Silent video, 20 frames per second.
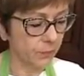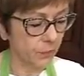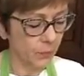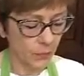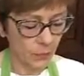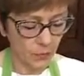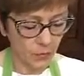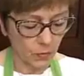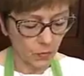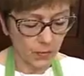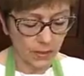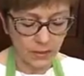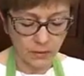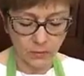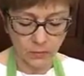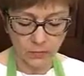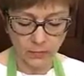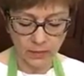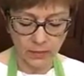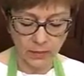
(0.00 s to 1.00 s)
Throw that
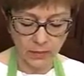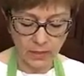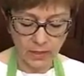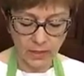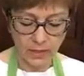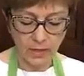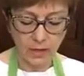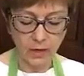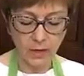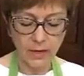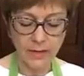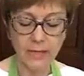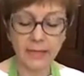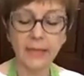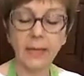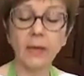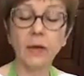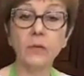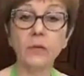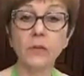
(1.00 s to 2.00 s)
over there. All right,
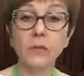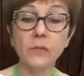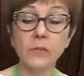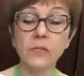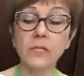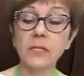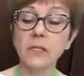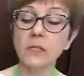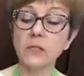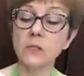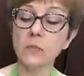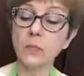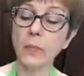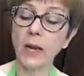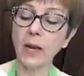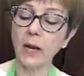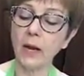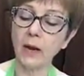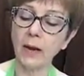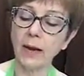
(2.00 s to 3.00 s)
now do you see this
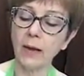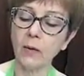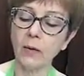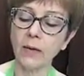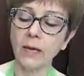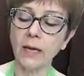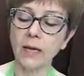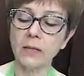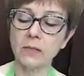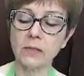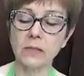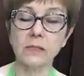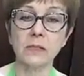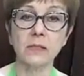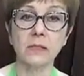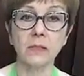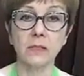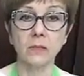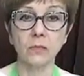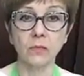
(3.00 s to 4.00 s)
pear, how it has this
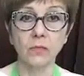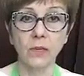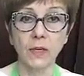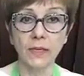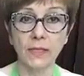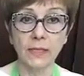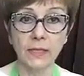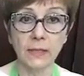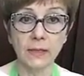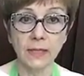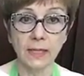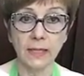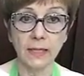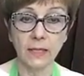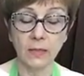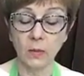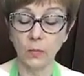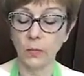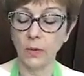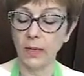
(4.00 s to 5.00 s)
little funky thing
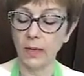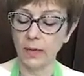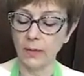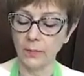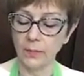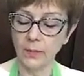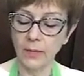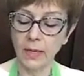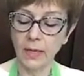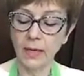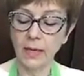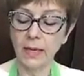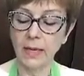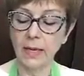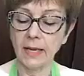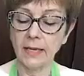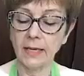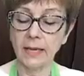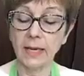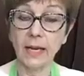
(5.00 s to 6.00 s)
at the bottom
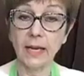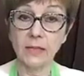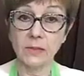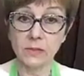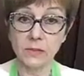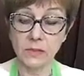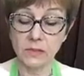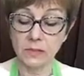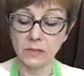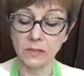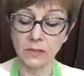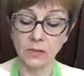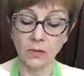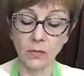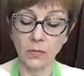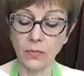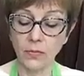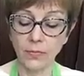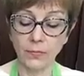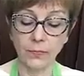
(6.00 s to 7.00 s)
and it has this little
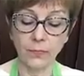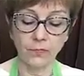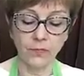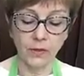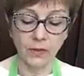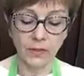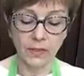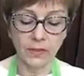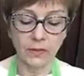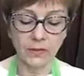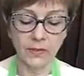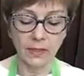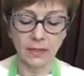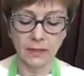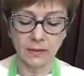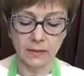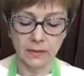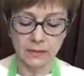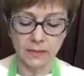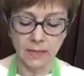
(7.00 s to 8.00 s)
funky thing
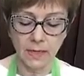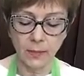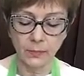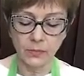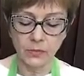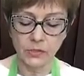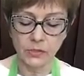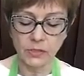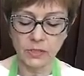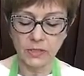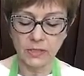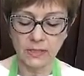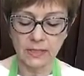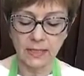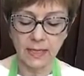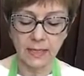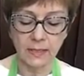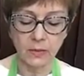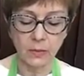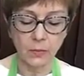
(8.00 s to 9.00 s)
at the top? Just going to
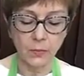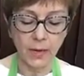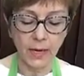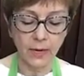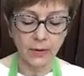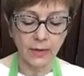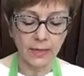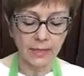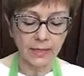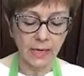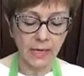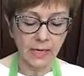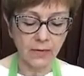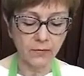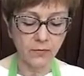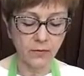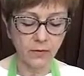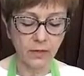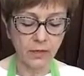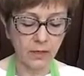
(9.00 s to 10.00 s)
take the paring
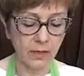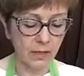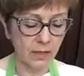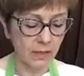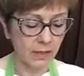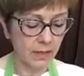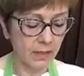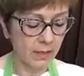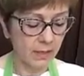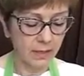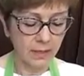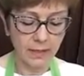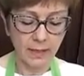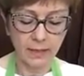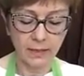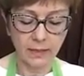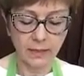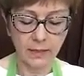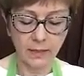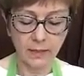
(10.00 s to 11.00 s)
knife
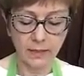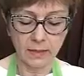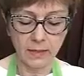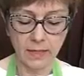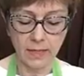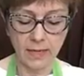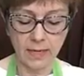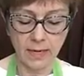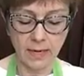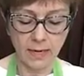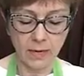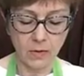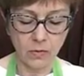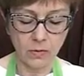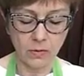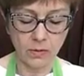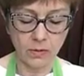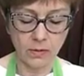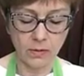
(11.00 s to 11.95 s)
and cut that out.